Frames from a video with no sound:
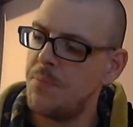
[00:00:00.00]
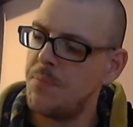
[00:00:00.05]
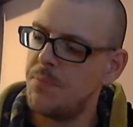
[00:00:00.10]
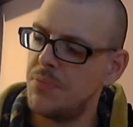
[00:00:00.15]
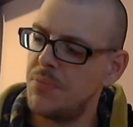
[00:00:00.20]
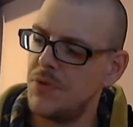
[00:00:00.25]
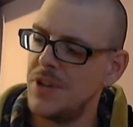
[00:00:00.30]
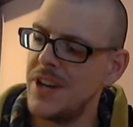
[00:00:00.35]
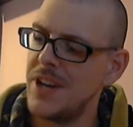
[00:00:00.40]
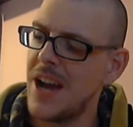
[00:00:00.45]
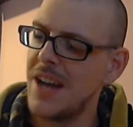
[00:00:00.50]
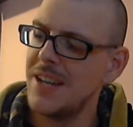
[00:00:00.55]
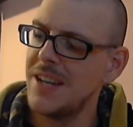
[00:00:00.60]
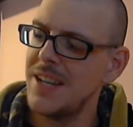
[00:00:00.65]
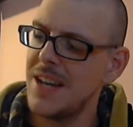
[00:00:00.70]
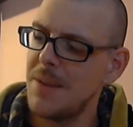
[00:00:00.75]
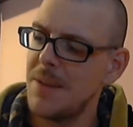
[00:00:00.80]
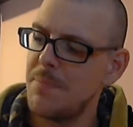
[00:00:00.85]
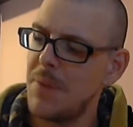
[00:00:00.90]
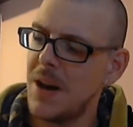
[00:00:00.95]

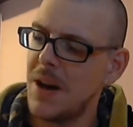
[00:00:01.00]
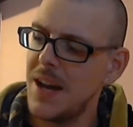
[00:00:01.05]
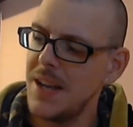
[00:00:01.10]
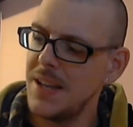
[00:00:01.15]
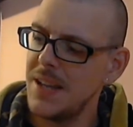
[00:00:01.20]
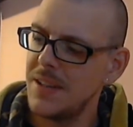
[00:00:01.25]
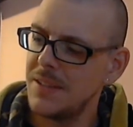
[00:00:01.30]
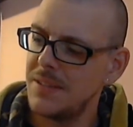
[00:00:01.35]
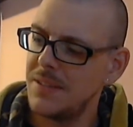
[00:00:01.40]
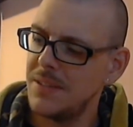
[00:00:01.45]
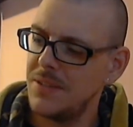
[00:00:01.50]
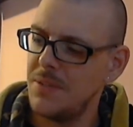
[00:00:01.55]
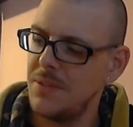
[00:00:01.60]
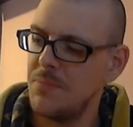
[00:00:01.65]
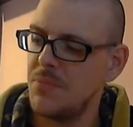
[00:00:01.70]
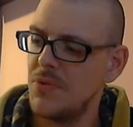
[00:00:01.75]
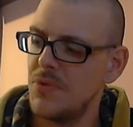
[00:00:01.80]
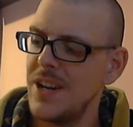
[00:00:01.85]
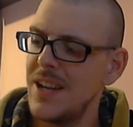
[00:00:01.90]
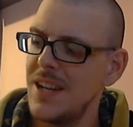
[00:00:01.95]
Brinania Pie? Is it
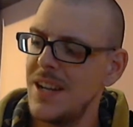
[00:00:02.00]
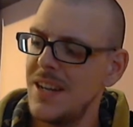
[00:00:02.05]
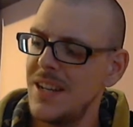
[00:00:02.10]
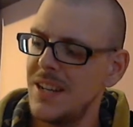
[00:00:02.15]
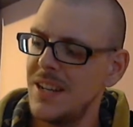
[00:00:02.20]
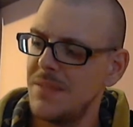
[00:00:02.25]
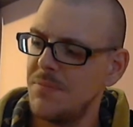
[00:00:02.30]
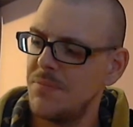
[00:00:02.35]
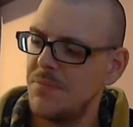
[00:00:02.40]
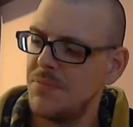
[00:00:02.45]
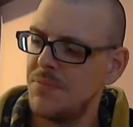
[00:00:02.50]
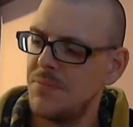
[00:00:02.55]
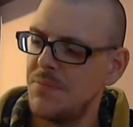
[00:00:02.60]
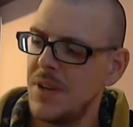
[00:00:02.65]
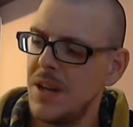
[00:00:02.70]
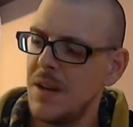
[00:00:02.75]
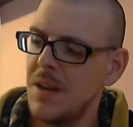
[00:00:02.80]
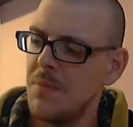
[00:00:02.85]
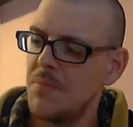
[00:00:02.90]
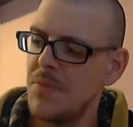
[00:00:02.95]
Brinania?
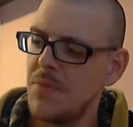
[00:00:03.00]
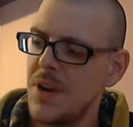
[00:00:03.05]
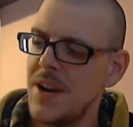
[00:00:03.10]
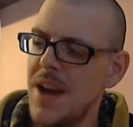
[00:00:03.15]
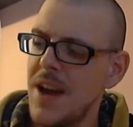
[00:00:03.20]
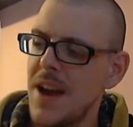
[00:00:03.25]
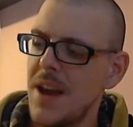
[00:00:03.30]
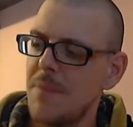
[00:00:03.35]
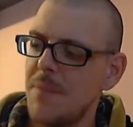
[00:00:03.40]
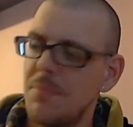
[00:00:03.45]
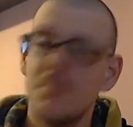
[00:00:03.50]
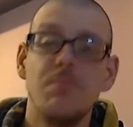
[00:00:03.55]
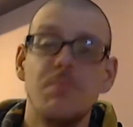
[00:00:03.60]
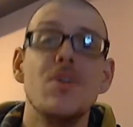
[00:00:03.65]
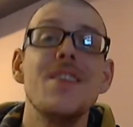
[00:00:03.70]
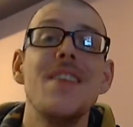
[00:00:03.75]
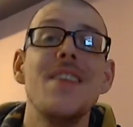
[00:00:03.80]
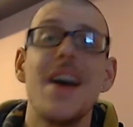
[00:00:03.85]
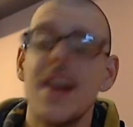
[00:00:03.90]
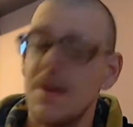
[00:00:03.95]

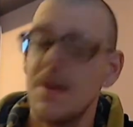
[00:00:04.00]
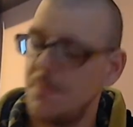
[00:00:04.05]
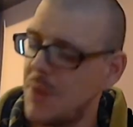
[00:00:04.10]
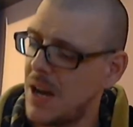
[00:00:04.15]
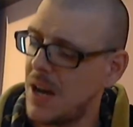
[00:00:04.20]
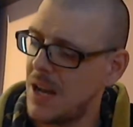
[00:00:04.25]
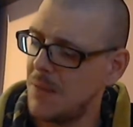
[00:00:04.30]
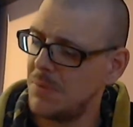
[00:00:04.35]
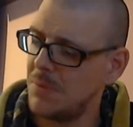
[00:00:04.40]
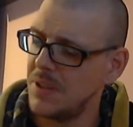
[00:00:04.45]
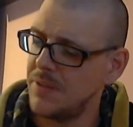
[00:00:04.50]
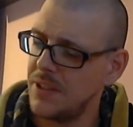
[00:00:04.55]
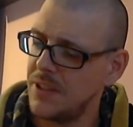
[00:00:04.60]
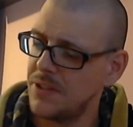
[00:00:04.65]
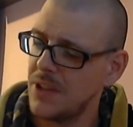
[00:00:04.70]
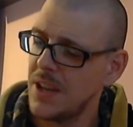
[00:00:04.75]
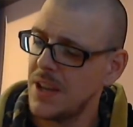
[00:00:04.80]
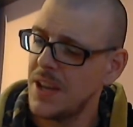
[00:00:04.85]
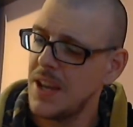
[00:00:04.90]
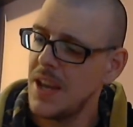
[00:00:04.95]
Brinana Pie, I believe it is.
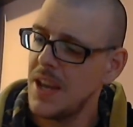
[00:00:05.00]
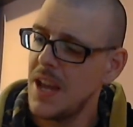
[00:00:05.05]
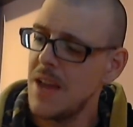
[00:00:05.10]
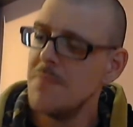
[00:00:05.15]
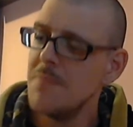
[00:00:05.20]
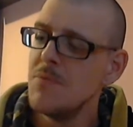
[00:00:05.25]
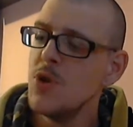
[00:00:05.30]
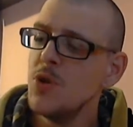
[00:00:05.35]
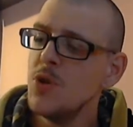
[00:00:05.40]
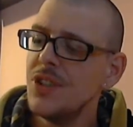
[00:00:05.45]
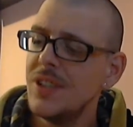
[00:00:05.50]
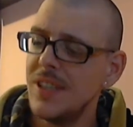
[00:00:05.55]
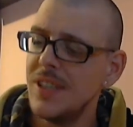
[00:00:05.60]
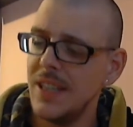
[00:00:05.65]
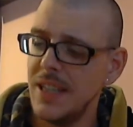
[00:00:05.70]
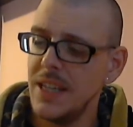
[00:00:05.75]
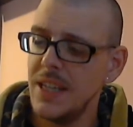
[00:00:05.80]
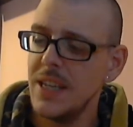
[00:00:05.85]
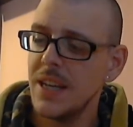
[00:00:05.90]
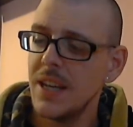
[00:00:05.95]
Immune
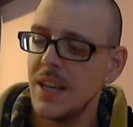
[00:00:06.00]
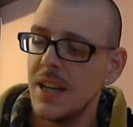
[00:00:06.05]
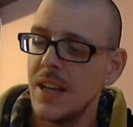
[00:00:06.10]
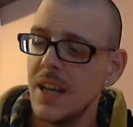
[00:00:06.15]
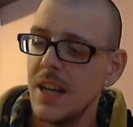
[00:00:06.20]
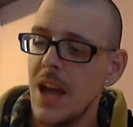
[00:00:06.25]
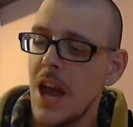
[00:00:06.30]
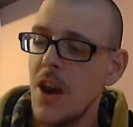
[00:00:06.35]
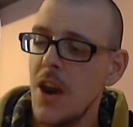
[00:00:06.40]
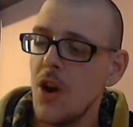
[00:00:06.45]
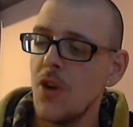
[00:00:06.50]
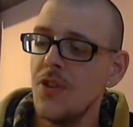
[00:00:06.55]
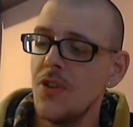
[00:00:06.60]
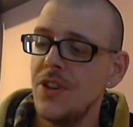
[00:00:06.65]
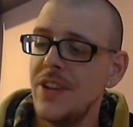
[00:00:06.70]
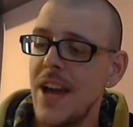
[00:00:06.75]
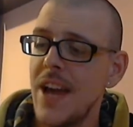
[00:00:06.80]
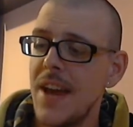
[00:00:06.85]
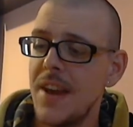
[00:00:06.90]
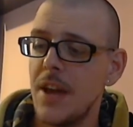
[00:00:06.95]
Tea, and
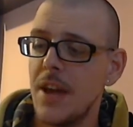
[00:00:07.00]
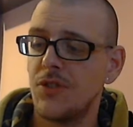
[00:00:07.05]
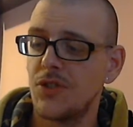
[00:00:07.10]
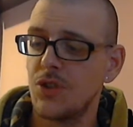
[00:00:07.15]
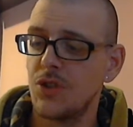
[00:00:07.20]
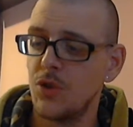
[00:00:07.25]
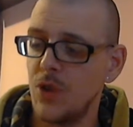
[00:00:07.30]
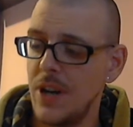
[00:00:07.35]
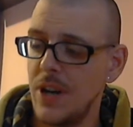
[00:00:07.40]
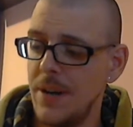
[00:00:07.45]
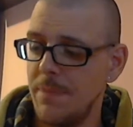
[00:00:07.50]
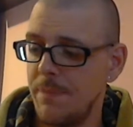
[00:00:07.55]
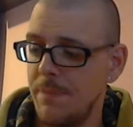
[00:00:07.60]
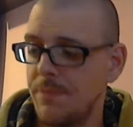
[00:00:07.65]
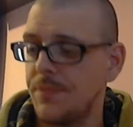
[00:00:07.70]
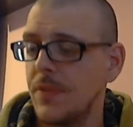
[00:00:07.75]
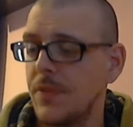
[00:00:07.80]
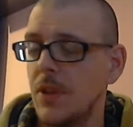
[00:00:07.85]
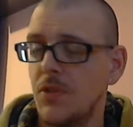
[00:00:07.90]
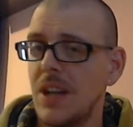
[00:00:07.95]
Undead Scream.
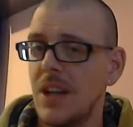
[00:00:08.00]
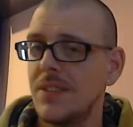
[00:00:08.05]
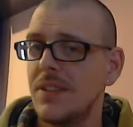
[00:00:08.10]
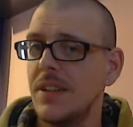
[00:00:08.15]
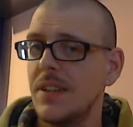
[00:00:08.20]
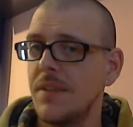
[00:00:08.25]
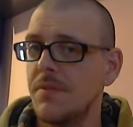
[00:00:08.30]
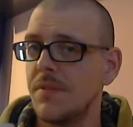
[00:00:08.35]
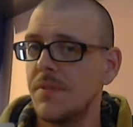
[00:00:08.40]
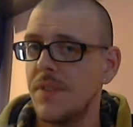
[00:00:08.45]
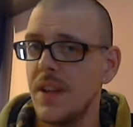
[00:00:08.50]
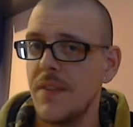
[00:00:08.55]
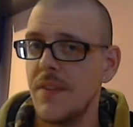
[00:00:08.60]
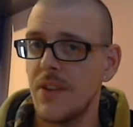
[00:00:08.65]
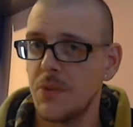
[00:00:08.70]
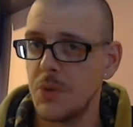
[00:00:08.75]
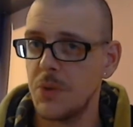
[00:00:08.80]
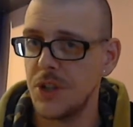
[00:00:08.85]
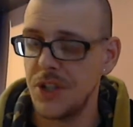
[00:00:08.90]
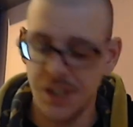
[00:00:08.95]
So that's the different flavors
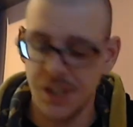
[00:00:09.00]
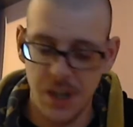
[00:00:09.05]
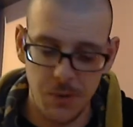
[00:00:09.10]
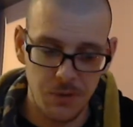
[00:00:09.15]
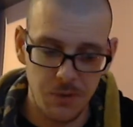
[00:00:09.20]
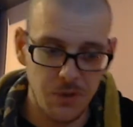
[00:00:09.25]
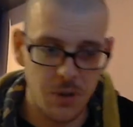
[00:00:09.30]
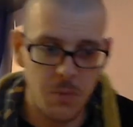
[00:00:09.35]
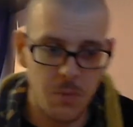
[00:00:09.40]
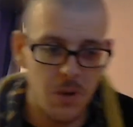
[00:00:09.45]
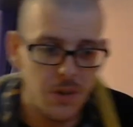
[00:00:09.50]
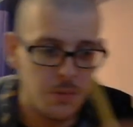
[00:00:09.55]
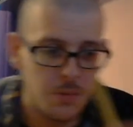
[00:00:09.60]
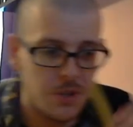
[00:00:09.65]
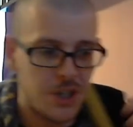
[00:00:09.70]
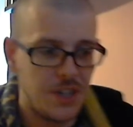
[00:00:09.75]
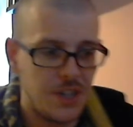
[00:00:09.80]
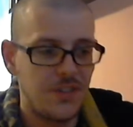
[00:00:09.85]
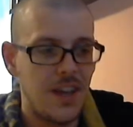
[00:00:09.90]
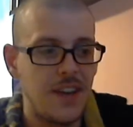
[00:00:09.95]
which they do. So the ones which
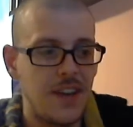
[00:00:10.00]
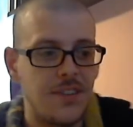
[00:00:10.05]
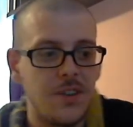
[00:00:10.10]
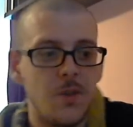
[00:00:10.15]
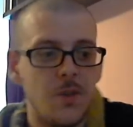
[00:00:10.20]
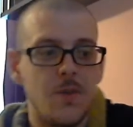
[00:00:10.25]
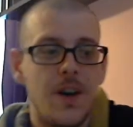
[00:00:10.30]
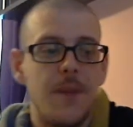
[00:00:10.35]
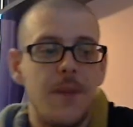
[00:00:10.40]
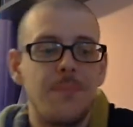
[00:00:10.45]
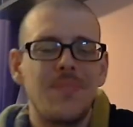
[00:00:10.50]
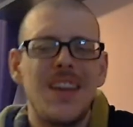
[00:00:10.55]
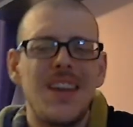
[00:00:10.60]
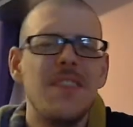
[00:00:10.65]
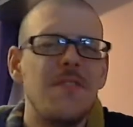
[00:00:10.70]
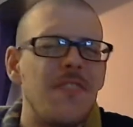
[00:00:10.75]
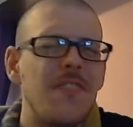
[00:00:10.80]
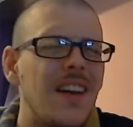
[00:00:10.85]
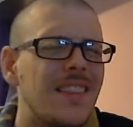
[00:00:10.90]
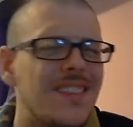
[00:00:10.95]
they sent over, in the
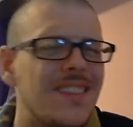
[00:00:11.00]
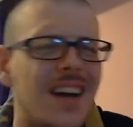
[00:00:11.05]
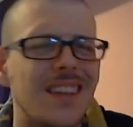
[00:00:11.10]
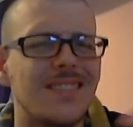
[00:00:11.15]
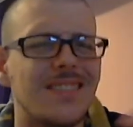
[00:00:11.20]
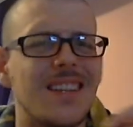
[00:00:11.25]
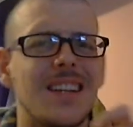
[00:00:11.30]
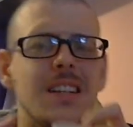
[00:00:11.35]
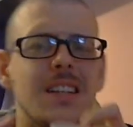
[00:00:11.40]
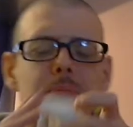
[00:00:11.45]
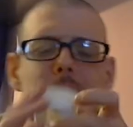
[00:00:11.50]
fantastic little